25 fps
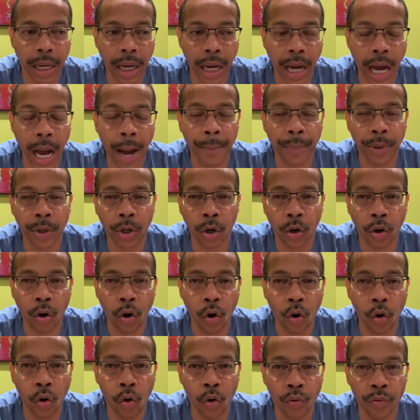I'm gonna
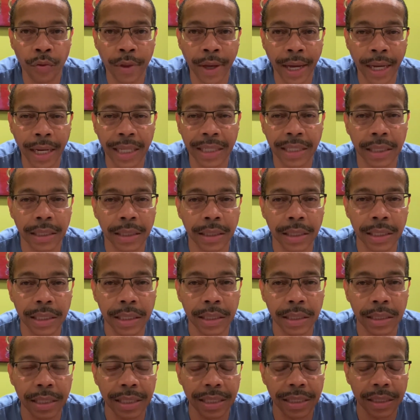hold that. It's a, this
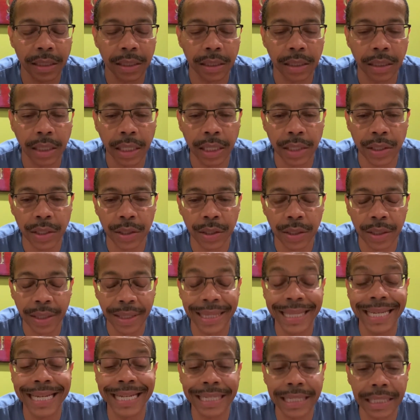is this is a teaser.
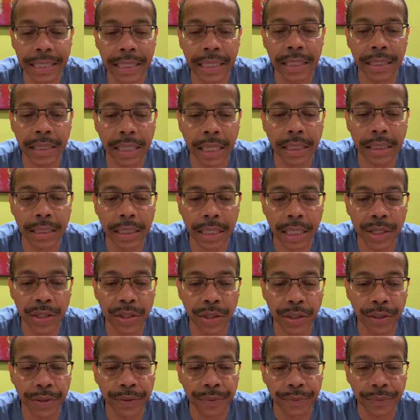This is a
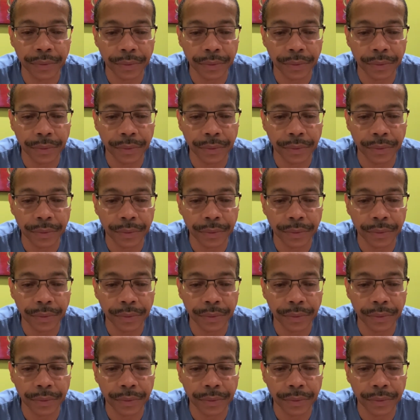teaser.